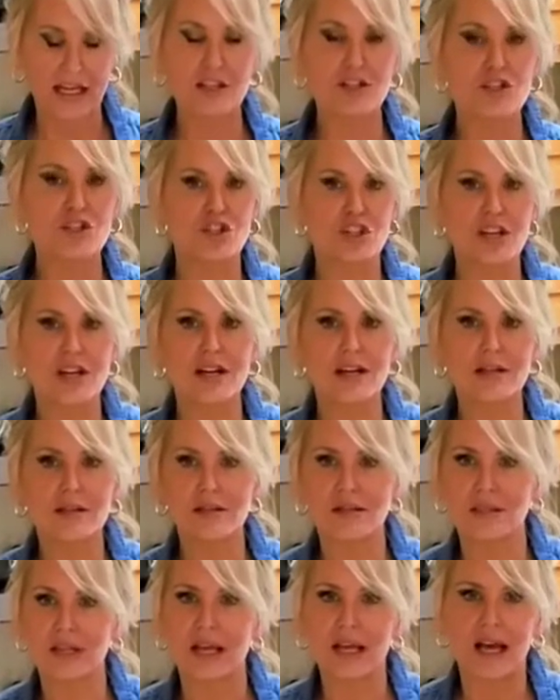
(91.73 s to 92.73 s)
it's
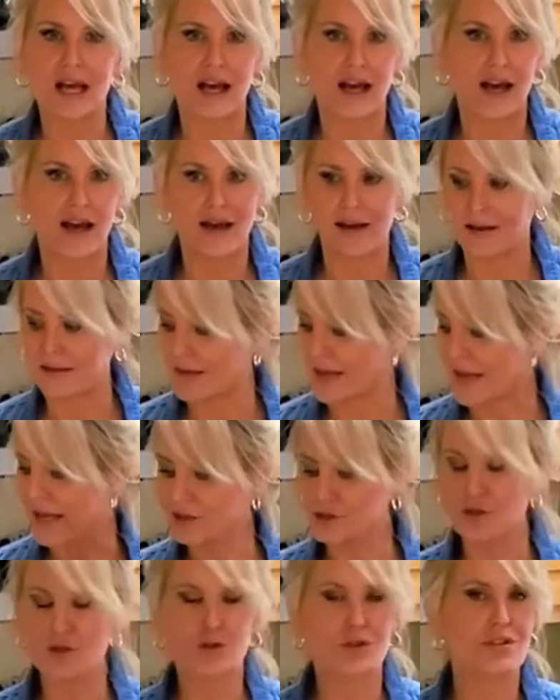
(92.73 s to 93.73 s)
just uh,
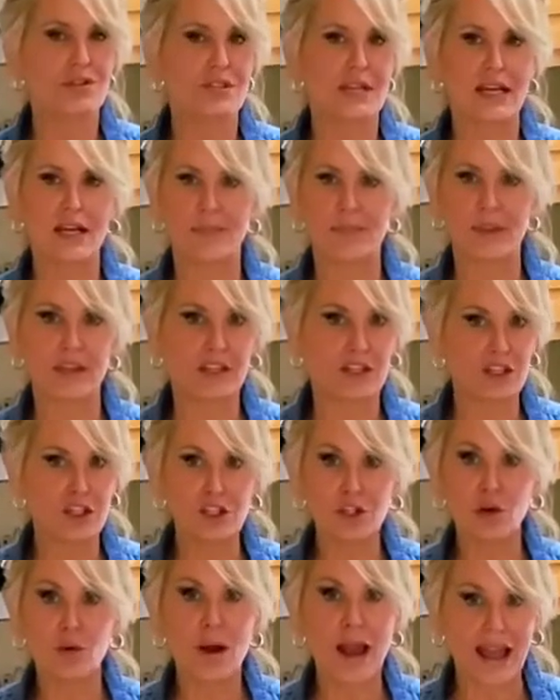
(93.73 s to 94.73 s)
extra step that
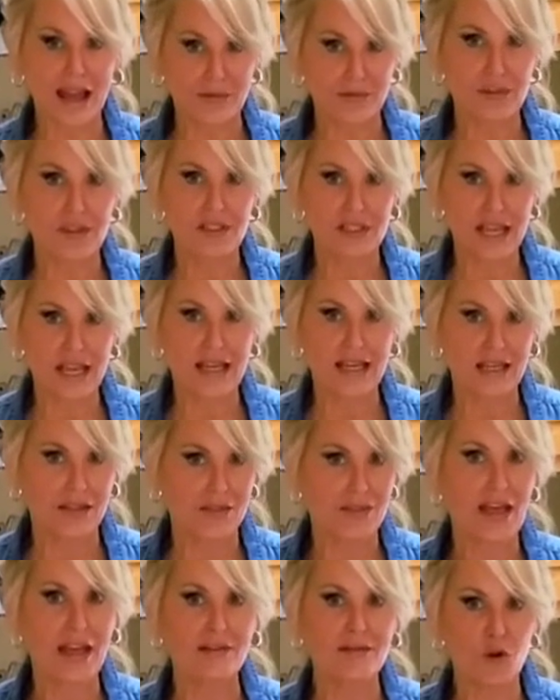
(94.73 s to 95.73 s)
you don't have to take.
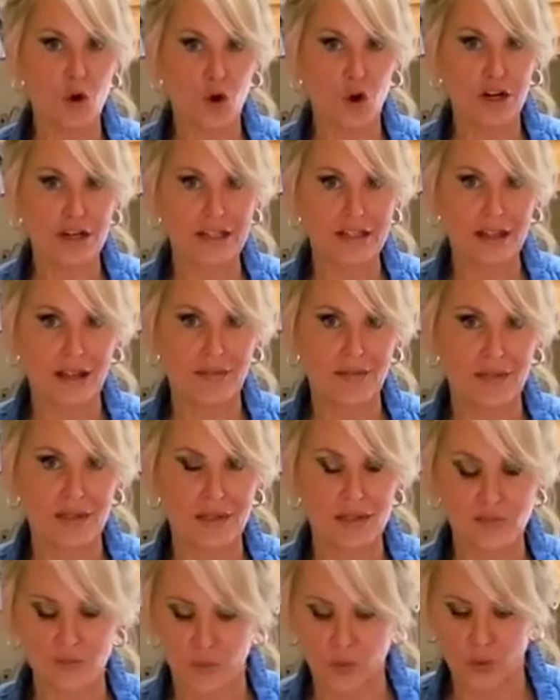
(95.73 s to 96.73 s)
They've already done
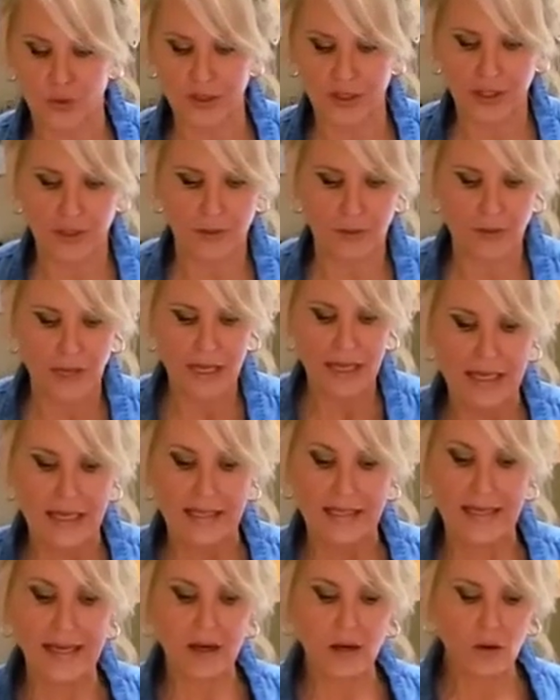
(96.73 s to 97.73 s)
this for you.
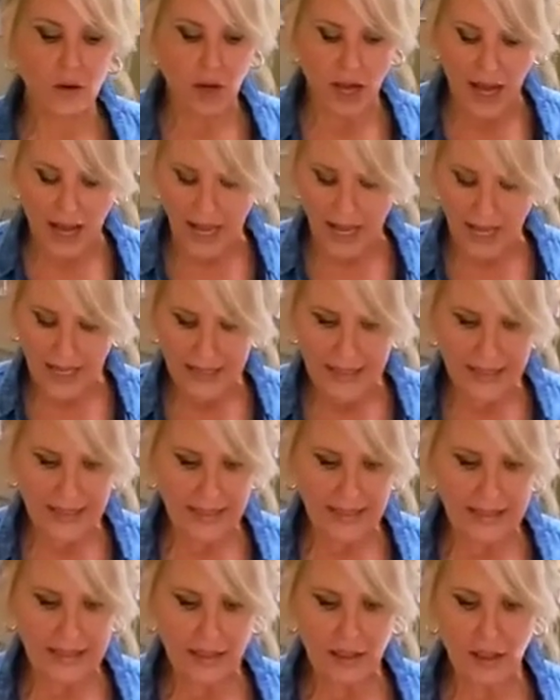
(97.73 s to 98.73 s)
Now, I
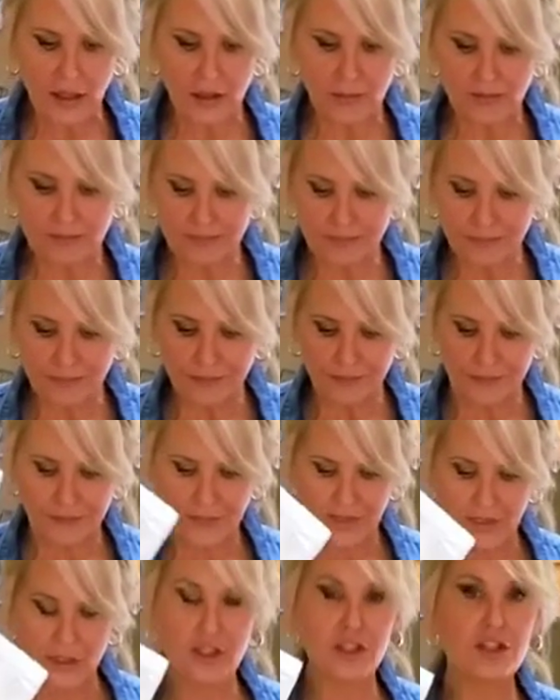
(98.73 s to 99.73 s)
am
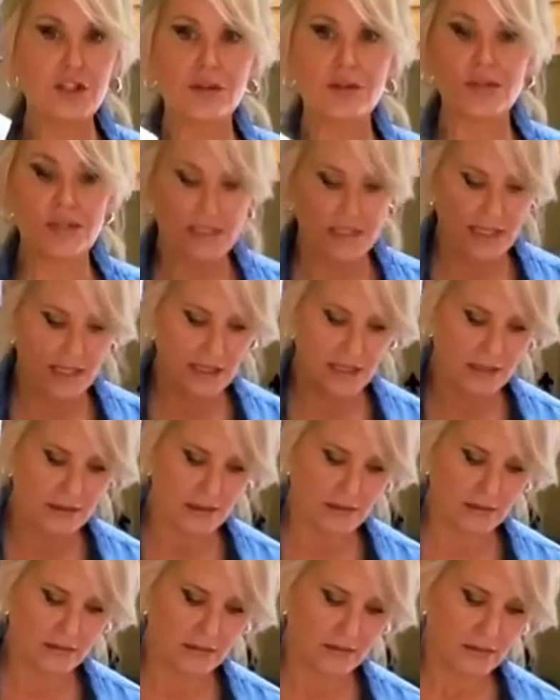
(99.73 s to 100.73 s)

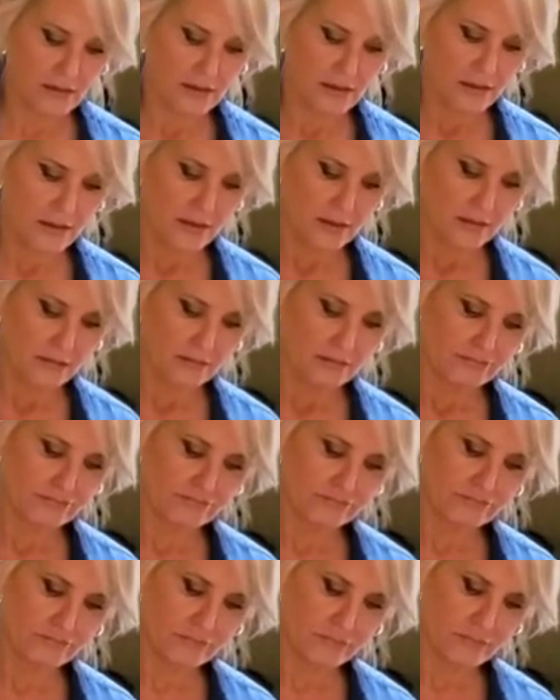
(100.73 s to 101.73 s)
using,
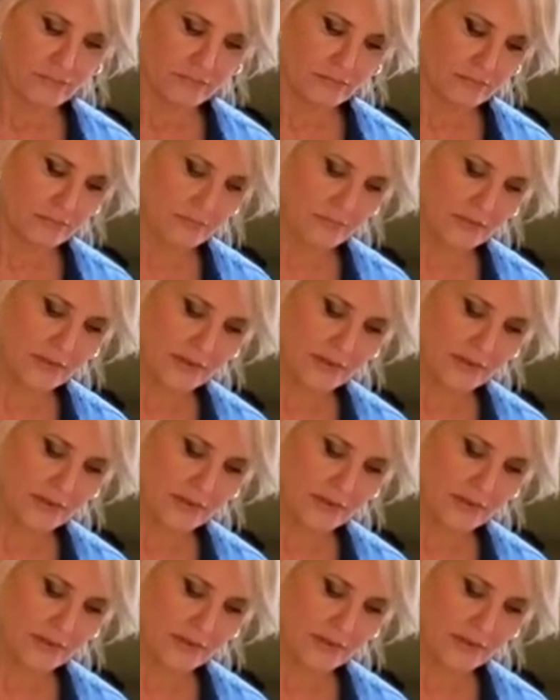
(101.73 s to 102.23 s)
mm,